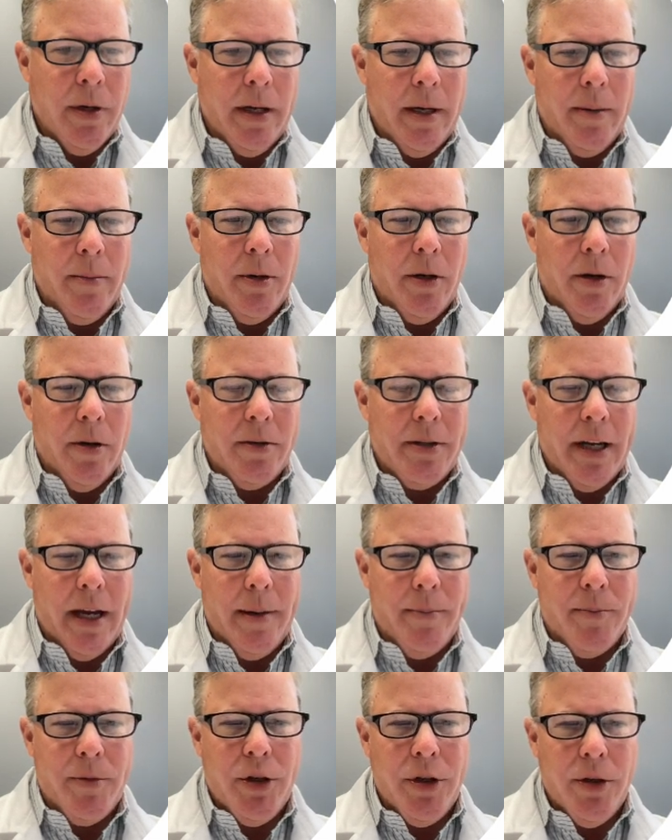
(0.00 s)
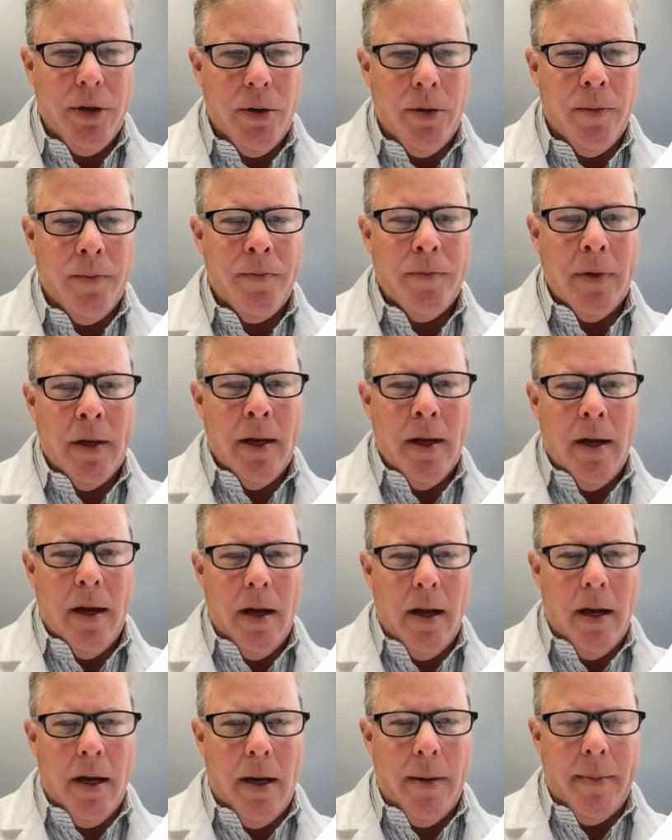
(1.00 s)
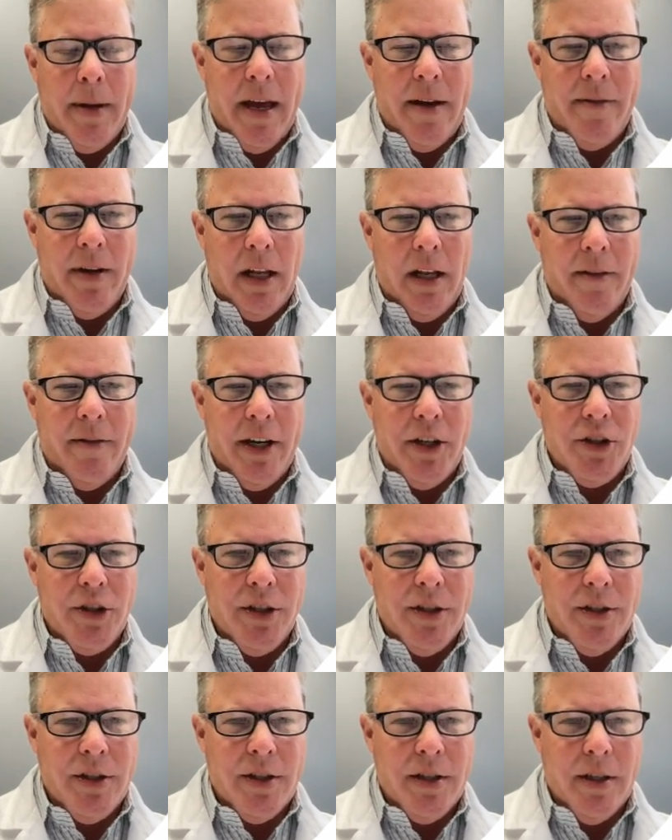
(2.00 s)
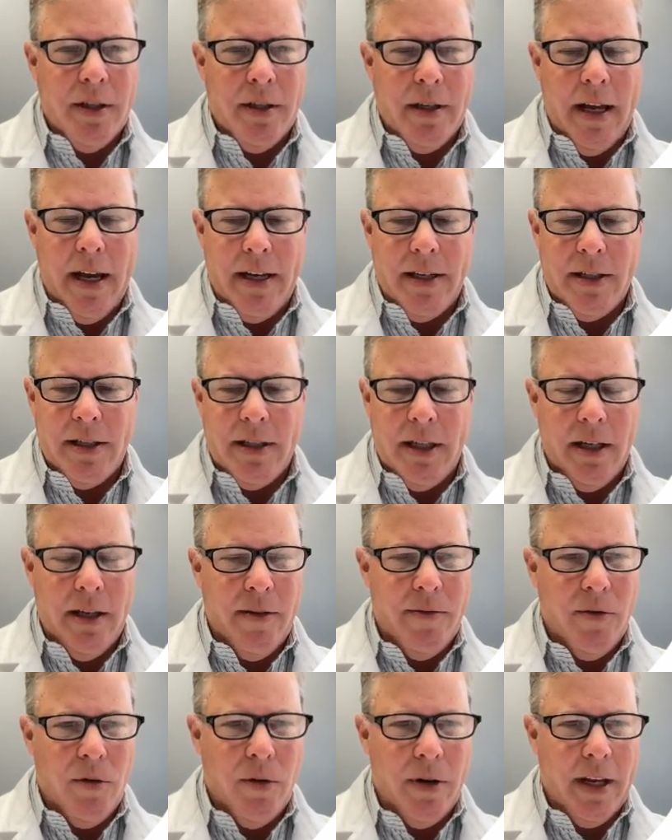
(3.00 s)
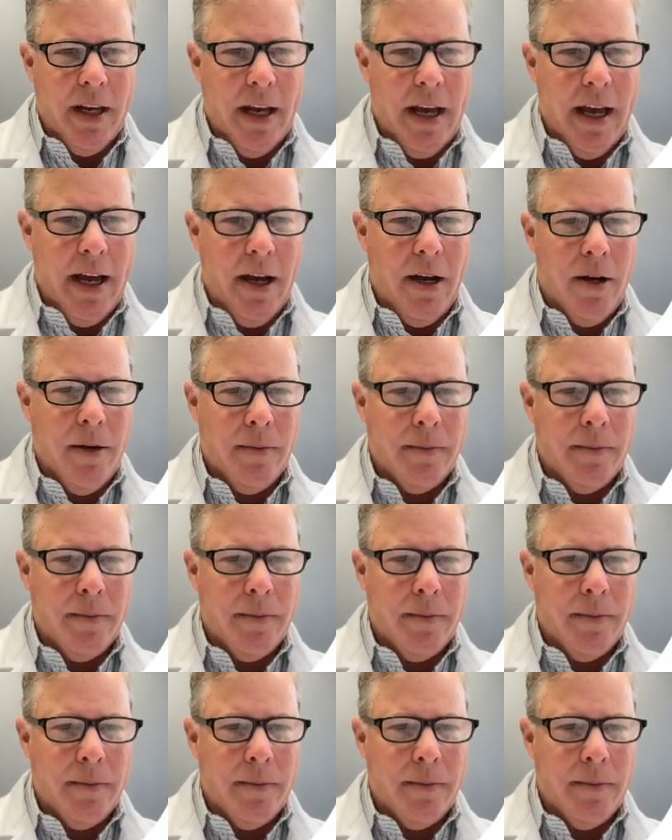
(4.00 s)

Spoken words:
immunotype 2 have elevations in SCD40L.